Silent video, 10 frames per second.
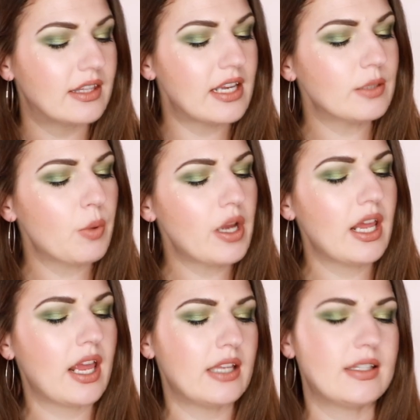This one
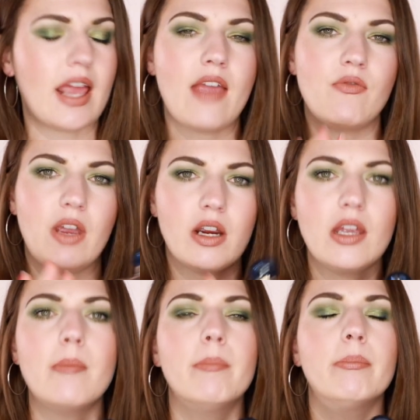is a
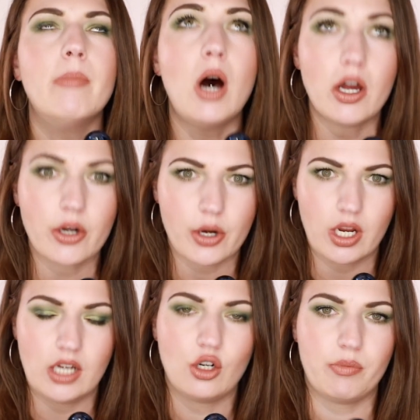very modern
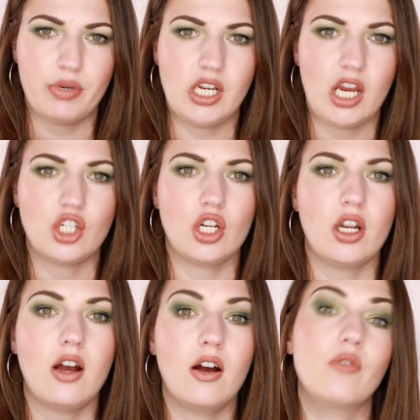interpretation
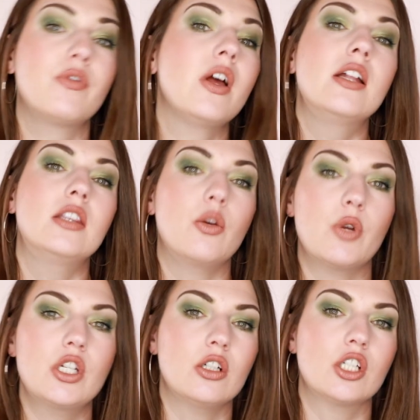of the
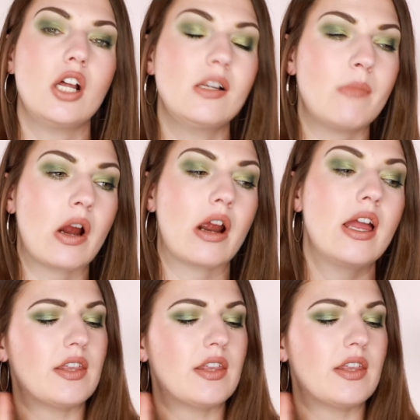original Shalimar.